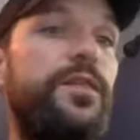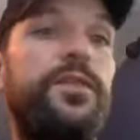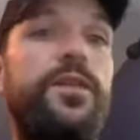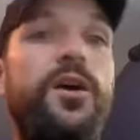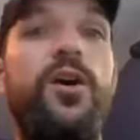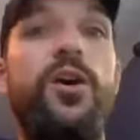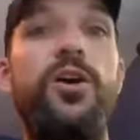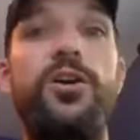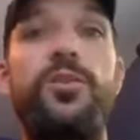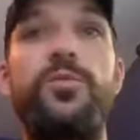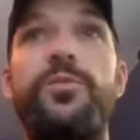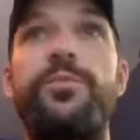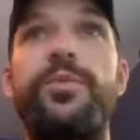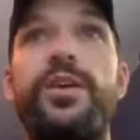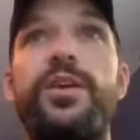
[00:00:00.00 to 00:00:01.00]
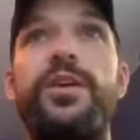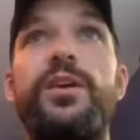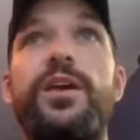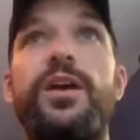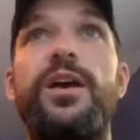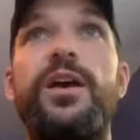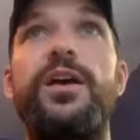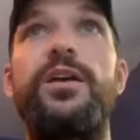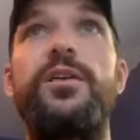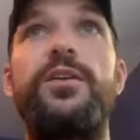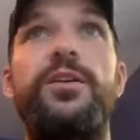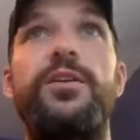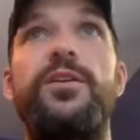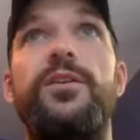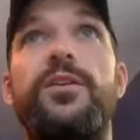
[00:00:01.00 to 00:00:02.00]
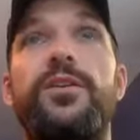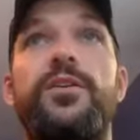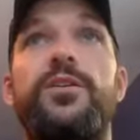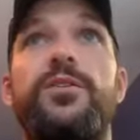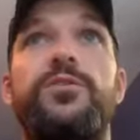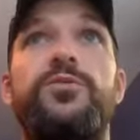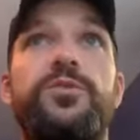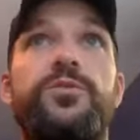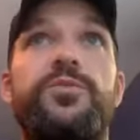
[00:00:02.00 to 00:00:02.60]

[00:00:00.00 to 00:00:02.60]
R would be sort of